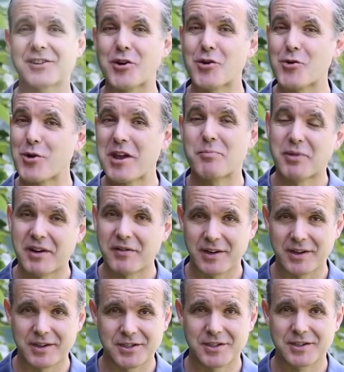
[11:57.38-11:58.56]
a great
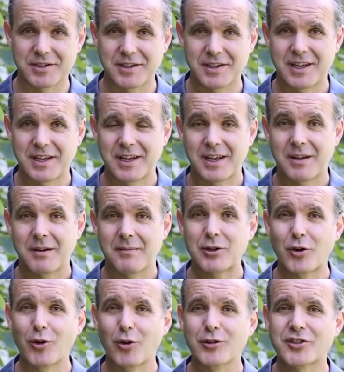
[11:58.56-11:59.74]
privilege, but
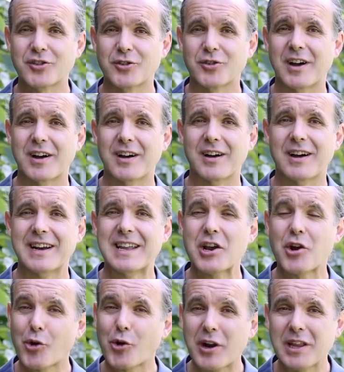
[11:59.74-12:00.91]
also an
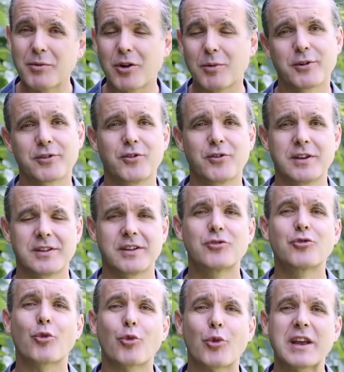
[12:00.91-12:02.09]
incredible opportunity to
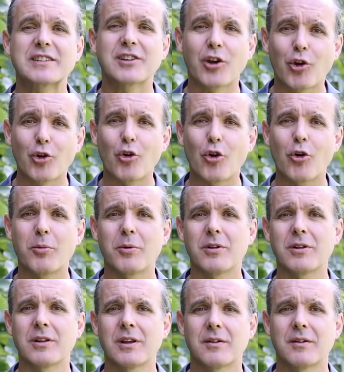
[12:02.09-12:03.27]
raise the
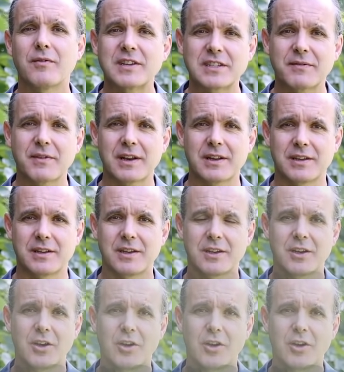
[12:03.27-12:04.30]
global visibility